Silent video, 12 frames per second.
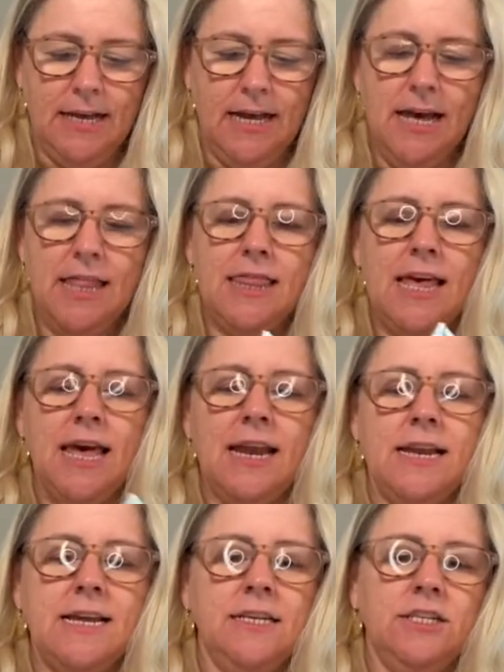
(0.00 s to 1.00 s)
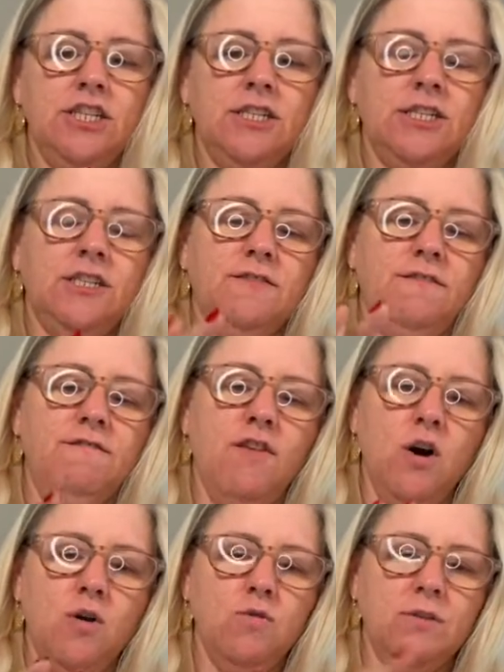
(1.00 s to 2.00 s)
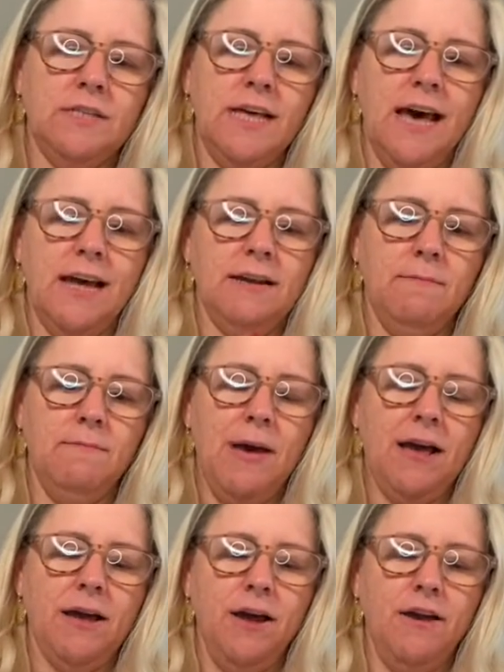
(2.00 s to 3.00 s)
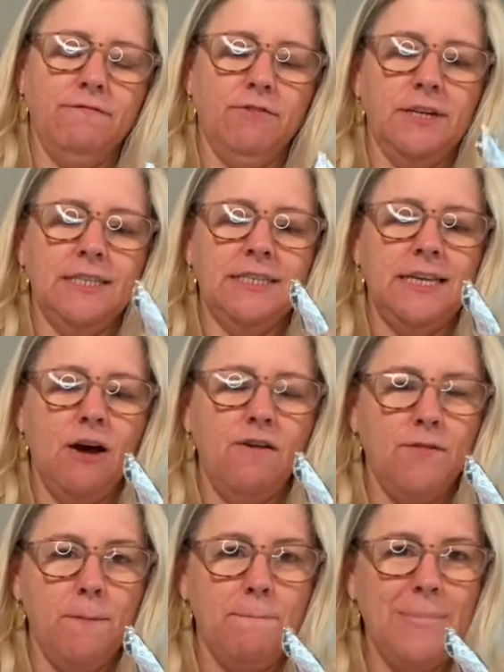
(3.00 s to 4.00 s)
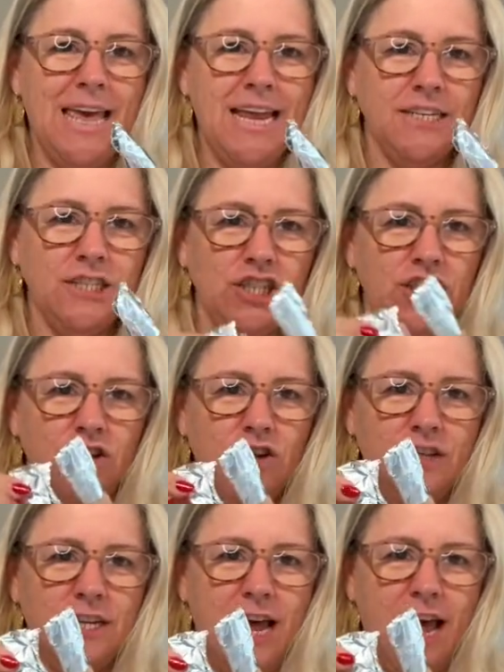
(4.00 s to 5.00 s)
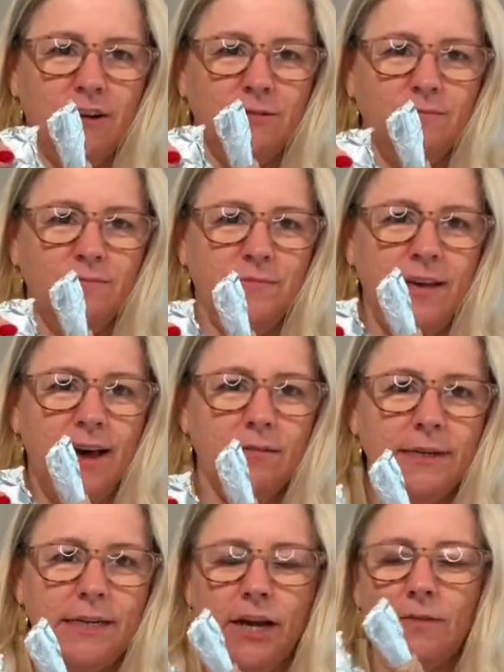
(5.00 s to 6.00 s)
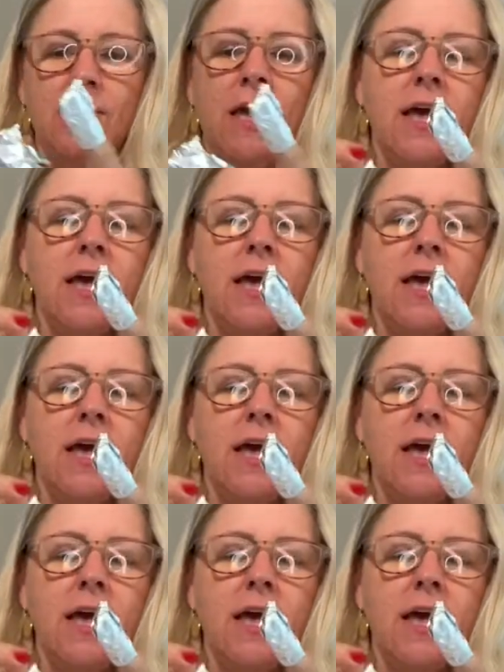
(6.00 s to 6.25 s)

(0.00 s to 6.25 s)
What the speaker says: and then just fold that back over on itself and pinch it on the nail. There we go.